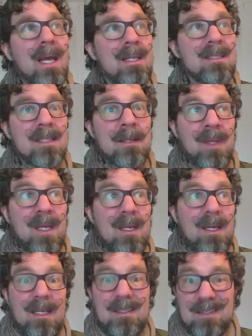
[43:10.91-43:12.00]
And
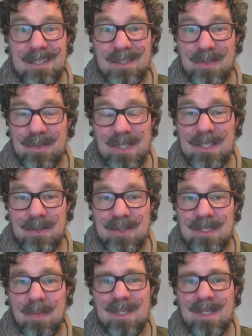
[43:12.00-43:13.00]
it's interesting